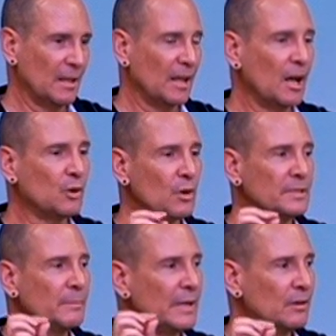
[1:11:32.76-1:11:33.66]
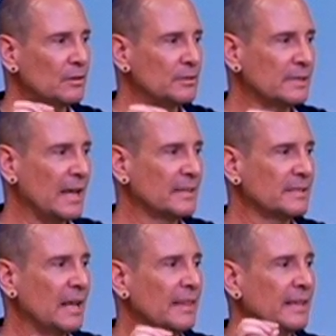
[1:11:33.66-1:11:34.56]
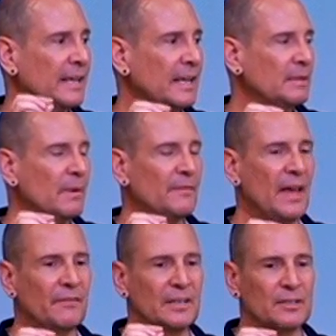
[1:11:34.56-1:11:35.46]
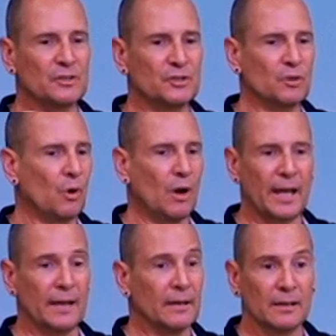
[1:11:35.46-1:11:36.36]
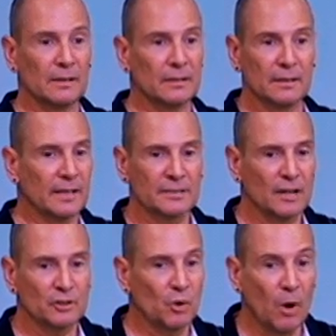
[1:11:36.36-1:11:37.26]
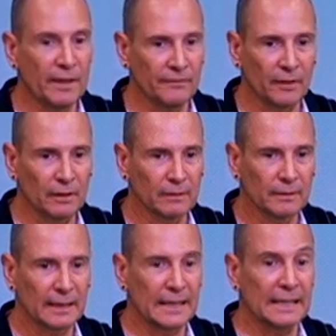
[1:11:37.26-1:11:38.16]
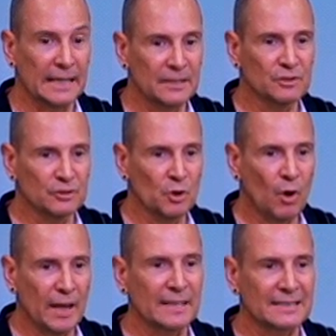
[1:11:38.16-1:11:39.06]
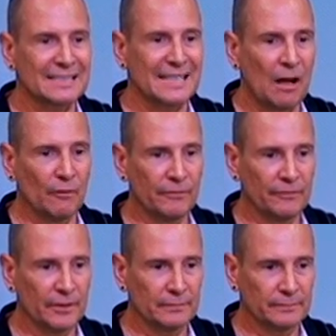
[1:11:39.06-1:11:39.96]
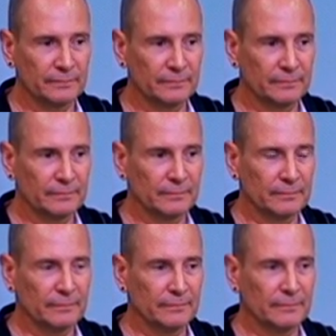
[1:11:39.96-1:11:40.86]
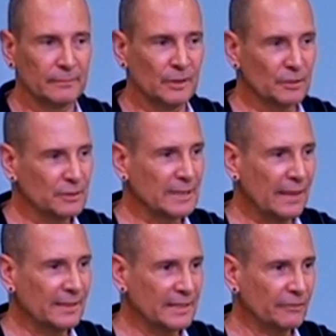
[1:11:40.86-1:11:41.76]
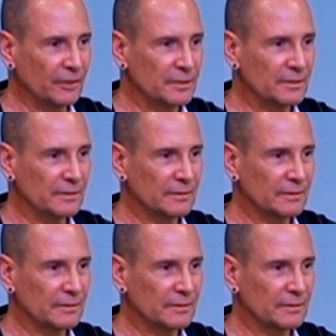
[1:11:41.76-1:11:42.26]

A Course in Miracles says the kingdom of heaven is joy. It's not joyful. It is joy itself. You understand the difference?